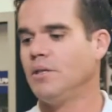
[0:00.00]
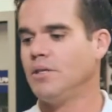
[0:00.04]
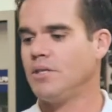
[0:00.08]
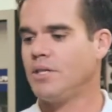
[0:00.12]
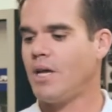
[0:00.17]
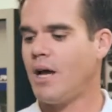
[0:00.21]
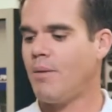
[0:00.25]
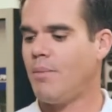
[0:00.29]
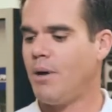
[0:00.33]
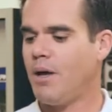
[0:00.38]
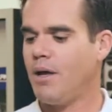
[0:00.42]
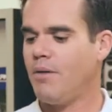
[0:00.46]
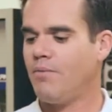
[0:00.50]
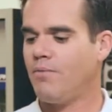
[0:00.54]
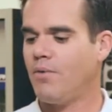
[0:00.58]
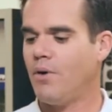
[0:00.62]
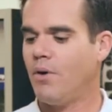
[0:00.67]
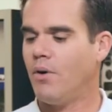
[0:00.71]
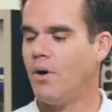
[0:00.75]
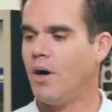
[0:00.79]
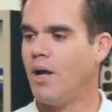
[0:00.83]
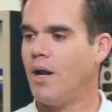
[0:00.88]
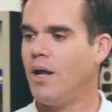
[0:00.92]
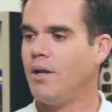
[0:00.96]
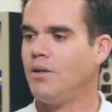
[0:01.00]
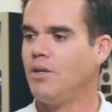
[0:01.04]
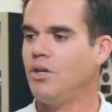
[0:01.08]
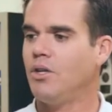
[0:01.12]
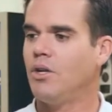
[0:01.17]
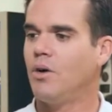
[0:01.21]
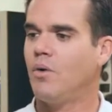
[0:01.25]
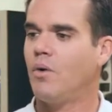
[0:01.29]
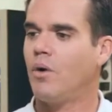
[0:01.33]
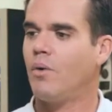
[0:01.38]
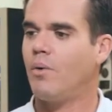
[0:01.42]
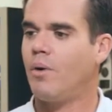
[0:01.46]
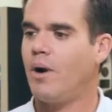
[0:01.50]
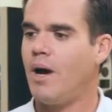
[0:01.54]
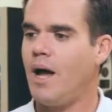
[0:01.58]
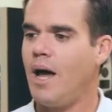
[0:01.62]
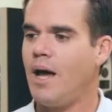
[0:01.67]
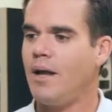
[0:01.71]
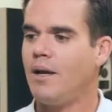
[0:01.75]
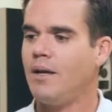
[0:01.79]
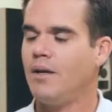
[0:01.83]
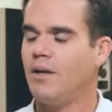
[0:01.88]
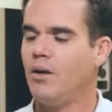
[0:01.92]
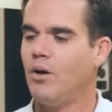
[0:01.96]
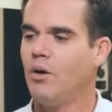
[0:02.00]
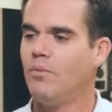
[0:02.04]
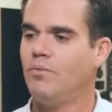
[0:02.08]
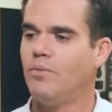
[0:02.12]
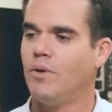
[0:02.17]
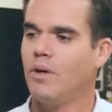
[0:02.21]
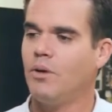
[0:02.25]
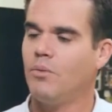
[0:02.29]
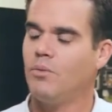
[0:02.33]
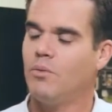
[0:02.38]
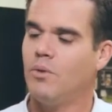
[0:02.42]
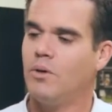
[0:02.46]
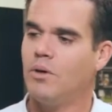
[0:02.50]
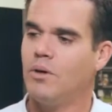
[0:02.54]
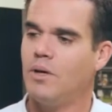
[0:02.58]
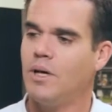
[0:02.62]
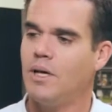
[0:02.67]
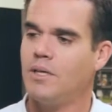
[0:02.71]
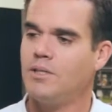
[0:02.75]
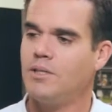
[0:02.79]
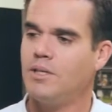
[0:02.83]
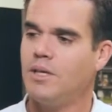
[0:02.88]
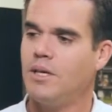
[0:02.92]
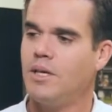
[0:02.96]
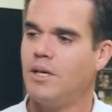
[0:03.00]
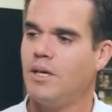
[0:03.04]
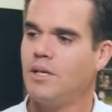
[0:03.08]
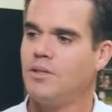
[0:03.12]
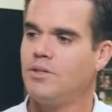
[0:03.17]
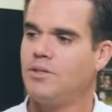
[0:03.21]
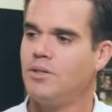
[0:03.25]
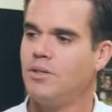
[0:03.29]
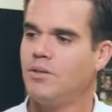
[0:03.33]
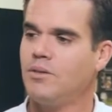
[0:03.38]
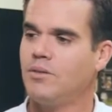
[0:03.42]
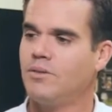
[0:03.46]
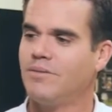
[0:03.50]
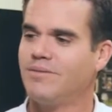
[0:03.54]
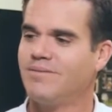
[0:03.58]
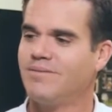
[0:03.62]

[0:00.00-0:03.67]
This has got my info on it. You know where we're at, and hopefully we'll see you again soon.